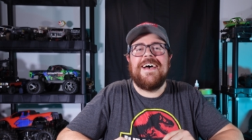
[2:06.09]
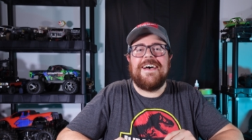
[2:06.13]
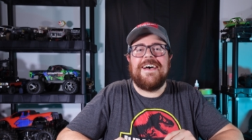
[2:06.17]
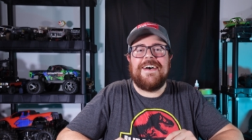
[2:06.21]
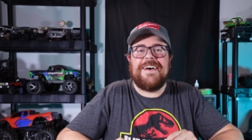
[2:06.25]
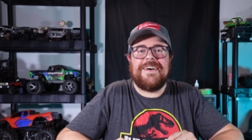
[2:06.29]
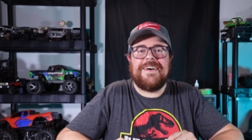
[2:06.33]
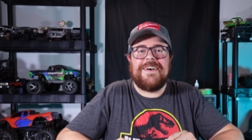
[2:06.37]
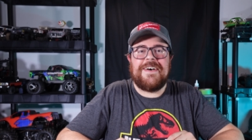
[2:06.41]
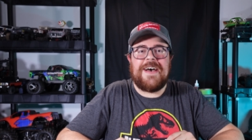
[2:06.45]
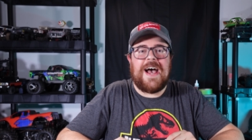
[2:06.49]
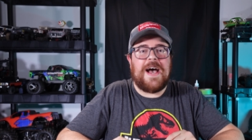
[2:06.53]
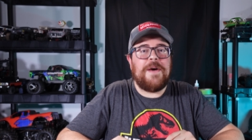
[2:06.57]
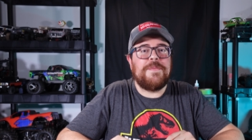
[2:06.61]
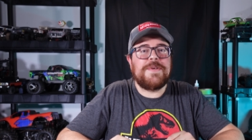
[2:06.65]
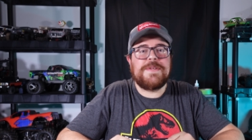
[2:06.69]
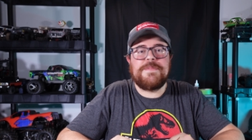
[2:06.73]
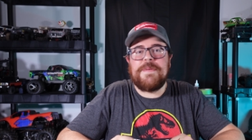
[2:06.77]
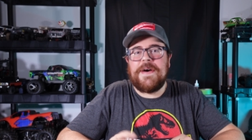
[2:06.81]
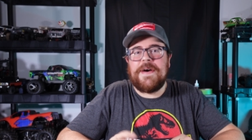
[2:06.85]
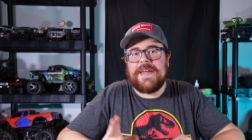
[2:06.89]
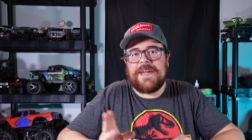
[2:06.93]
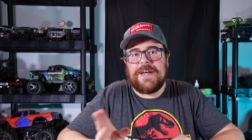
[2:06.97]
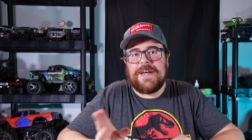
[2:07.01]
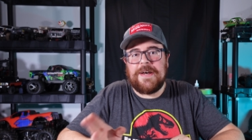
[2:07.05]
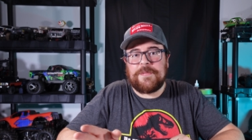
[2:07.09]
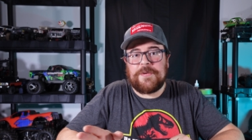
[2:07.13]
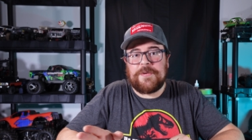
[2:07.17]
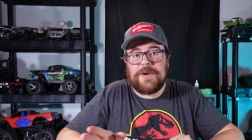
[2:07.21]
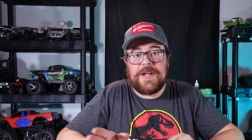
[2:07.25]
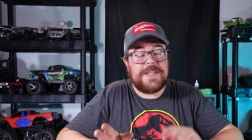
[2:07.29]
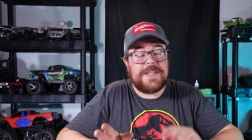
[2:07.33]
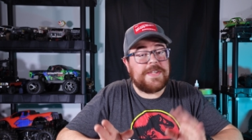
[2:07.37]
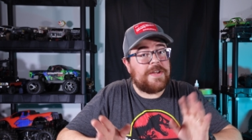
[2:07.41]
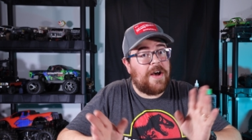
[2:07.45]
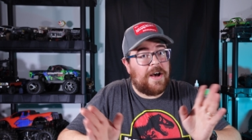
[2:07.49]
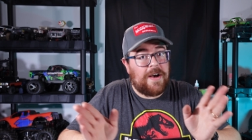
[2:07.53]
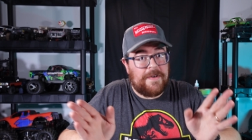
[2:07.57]
Uh, I was buying
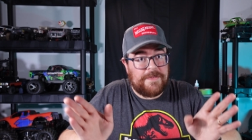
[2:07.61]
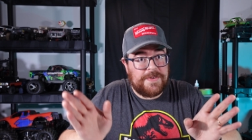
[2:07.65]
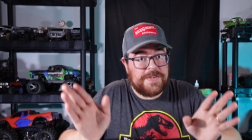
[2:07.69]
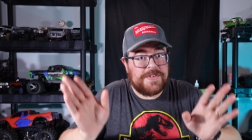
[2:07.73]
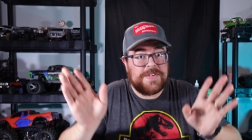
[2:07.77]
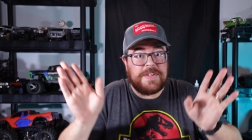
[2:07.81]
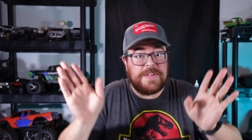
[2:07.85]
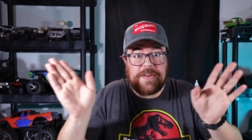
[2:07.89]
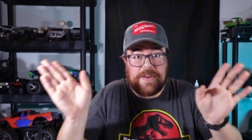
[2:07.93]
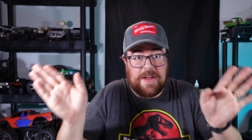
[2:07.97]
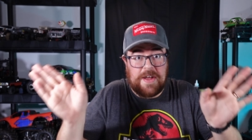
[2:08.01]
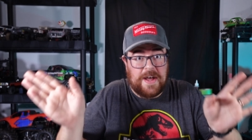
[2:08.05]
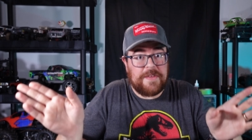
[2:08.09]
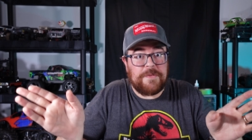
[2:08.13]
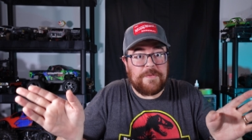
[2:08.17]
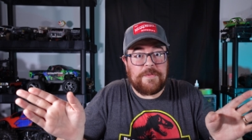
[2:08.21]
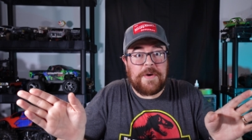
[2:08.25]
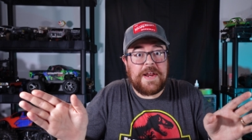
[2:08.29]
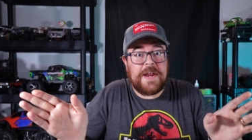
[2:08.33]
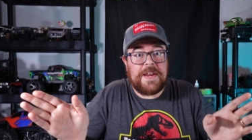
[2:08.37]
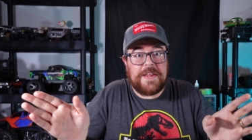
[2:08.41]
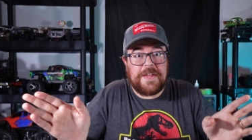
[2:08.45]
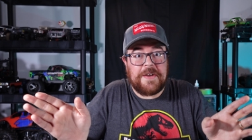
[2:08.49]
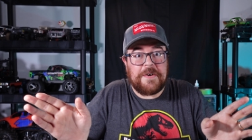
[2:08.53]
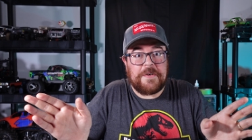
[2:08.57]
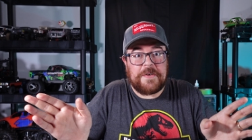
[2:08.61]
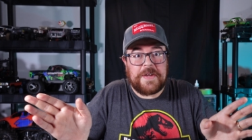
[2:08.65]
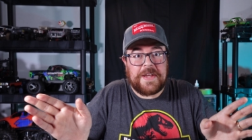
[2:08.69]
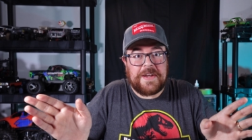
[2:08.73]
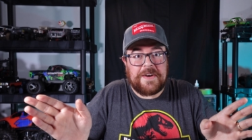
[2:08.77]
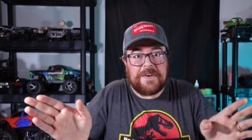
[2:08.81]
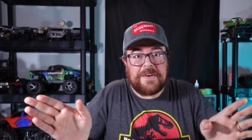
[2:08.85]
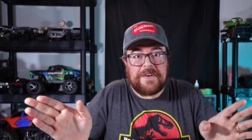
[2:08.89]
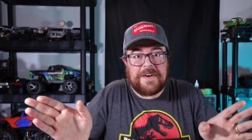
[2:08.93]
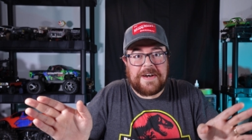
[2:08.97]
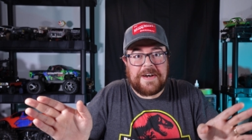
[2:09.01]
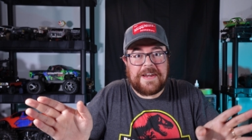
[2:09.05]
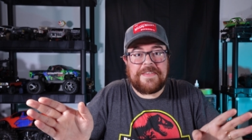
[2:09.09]
upgrades, obviously not radio
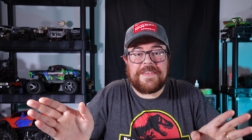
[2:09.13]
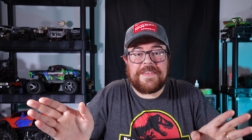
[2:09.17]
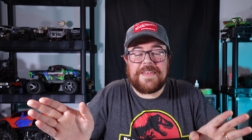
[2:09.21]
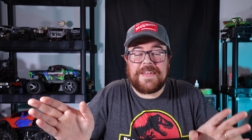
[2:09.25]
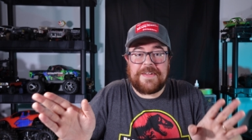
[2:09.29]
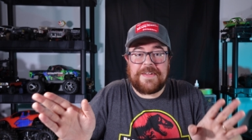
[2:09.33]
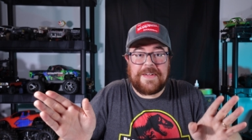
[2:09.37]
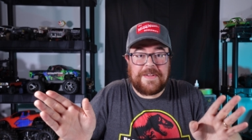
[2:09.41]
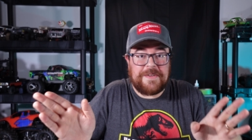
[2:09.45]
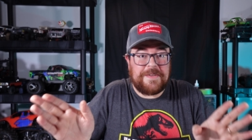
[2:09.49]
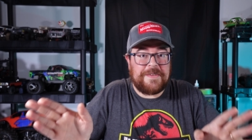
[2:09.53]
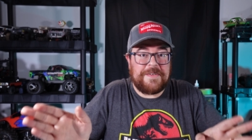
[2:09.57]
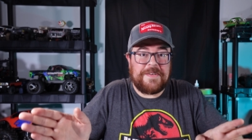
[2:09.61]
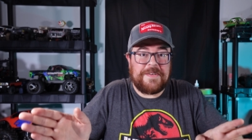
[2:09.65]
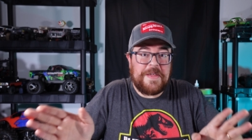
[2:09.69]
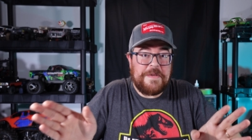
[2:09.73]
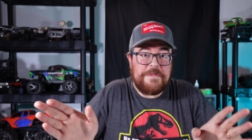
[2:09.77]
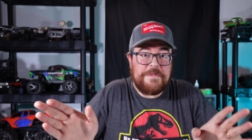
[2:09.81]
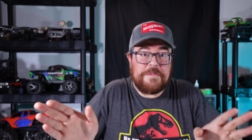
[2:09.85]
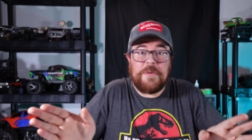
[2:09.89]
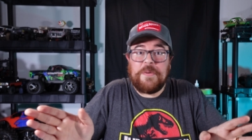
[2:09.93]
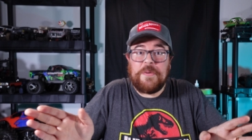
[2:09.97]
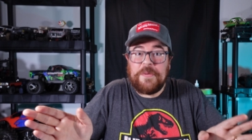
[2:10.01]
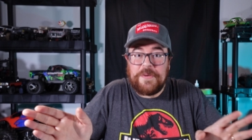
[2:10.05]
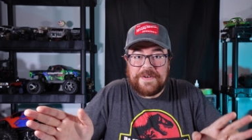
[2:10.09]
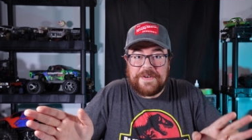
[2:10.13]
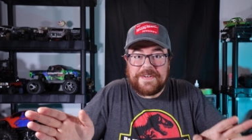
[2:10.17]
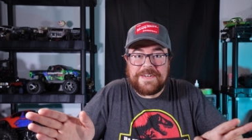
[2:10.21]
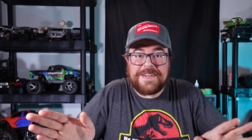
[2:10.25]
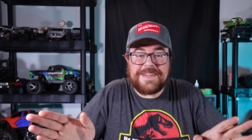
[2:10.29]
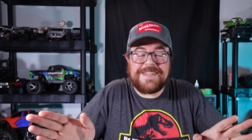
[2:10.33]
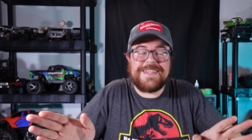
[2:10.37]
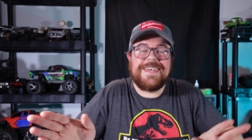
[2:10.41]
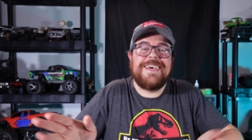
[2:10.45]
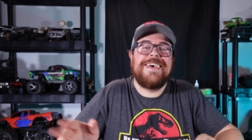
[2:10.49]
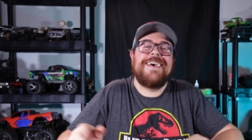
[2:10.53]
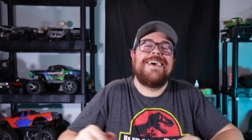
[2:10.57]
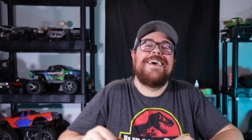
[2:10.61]
gear or anything
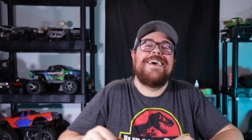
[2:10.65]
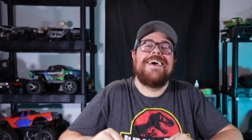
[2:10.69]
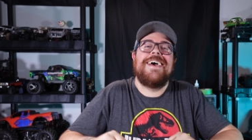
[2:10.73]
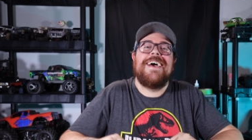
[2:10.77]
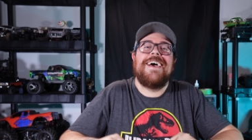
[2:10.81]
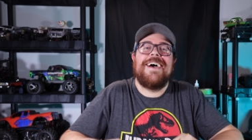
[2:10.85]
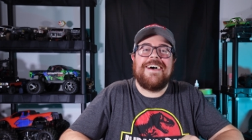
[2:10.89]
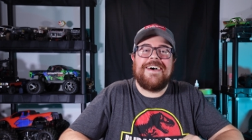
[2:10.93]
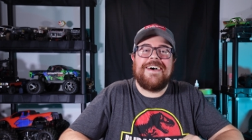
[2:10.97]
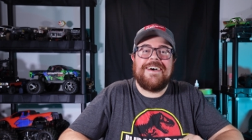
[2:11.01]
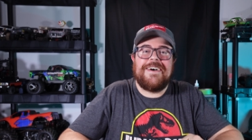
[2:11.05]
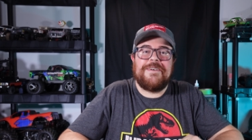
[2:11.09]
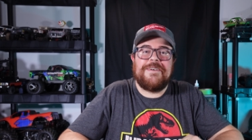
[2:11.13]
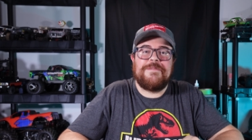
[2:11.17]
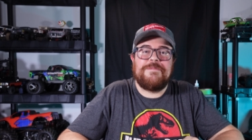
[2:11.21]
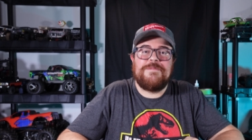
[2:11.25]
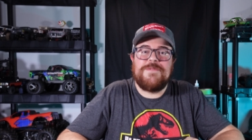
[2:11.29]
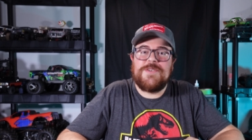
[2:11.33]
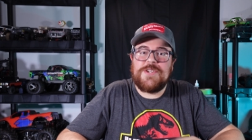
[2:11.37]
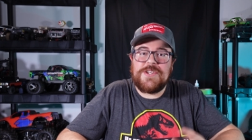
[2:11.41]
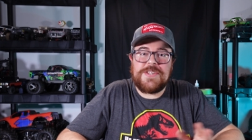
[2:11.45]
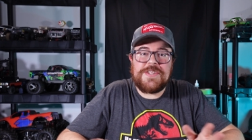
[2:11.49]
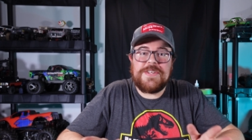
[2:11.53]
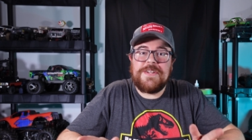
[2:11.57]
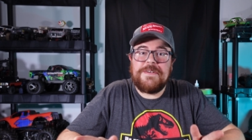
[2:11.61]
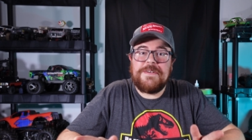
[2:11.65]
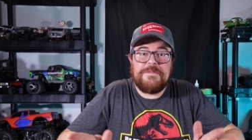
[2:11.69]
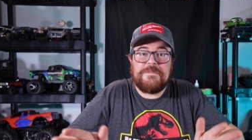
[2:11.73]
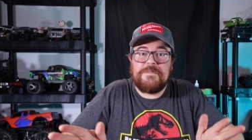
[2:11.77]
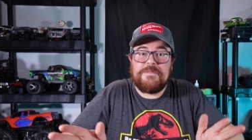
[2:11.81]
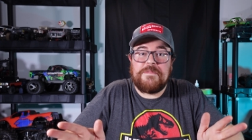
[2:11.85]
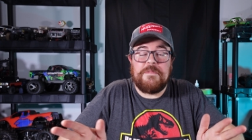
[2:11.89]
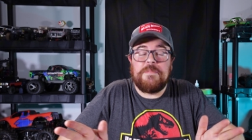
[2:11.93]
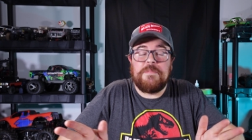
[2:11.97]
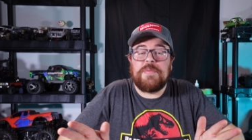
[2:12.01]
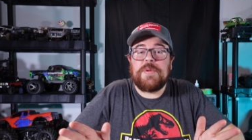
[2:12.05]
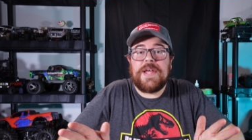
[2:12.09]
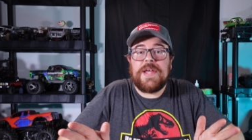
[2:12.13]
important, um, just to
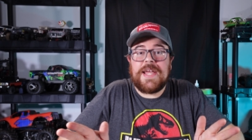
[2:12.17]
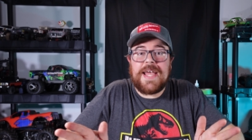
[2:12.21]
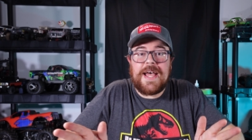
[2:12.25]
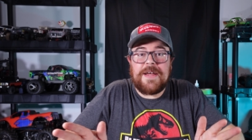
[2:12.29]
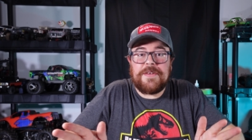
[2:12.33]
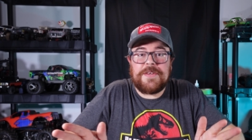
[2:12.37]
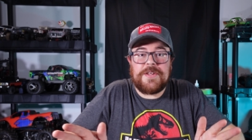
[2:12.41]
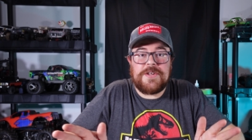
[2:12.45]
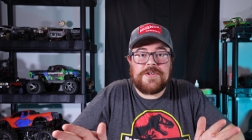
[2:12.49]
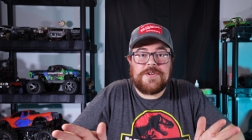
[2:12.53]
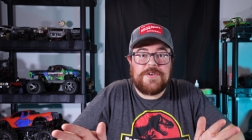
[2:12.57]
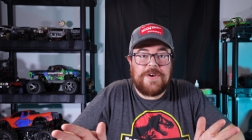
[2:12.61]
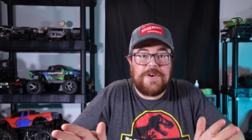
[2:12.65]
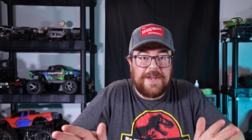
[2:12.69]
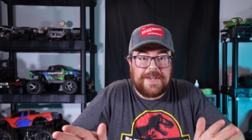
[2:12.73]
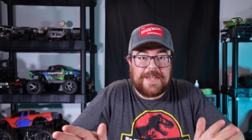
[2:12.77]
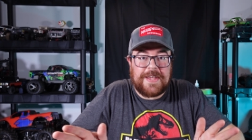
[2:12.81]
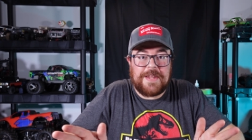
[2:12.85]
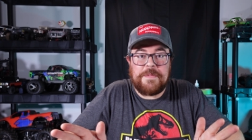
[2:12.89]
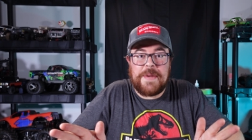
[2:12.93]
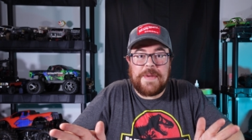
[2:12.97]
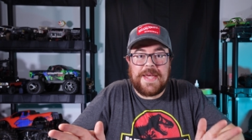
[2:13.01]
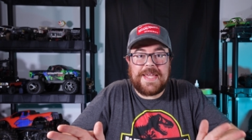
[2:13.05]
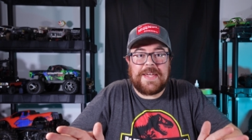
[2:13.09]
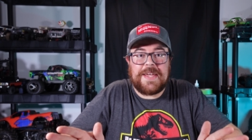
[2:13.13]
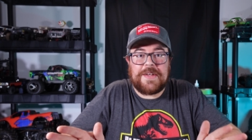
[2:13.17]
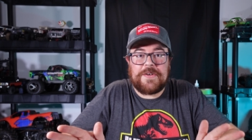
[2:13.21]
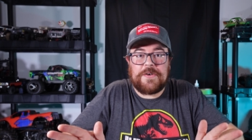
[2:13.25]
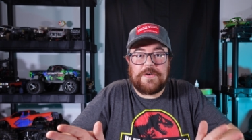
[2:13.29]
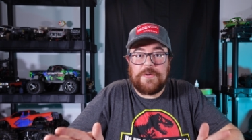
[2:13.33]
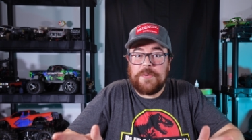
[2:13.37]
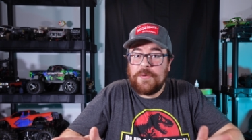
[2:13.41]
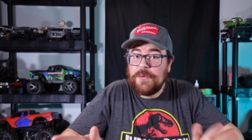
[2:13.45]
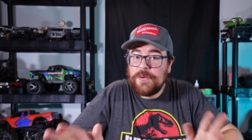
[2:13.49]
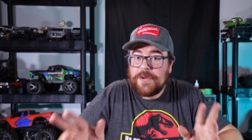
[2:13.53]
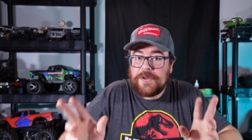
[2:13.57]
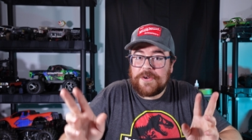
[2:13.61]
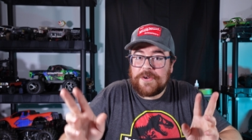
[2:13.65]
bling out the truck and make it
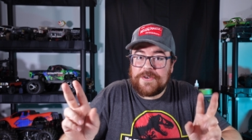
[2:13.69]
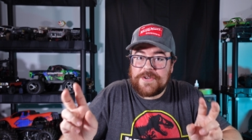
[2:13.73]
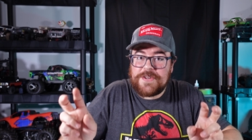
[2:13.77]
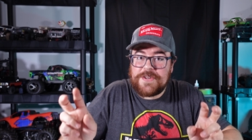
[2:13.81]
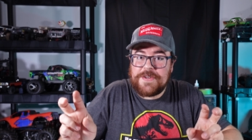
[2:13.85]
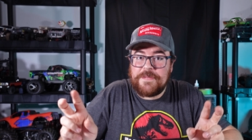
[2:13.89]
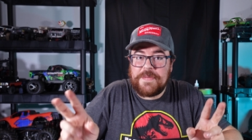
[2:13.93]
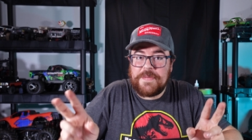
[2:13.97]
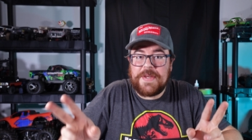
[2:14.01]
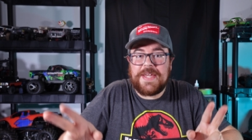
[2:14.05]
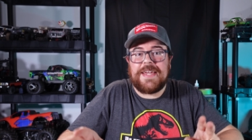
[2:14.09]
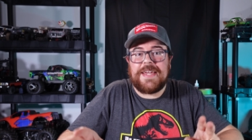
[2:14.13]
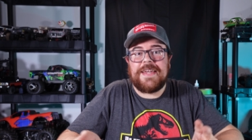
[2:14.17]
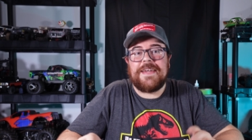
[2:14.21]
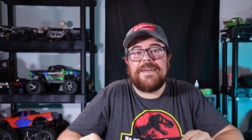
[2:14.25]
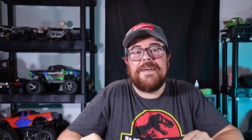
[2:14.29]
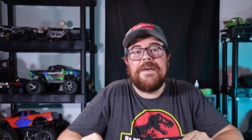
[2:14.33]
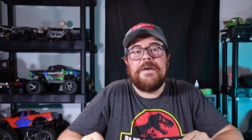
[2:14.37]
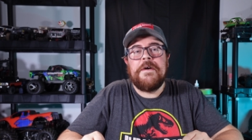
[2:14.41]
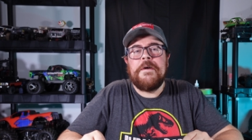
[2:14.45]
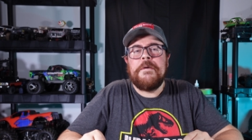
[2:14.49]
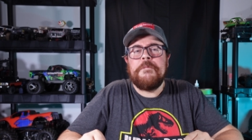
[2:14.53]
cooler to me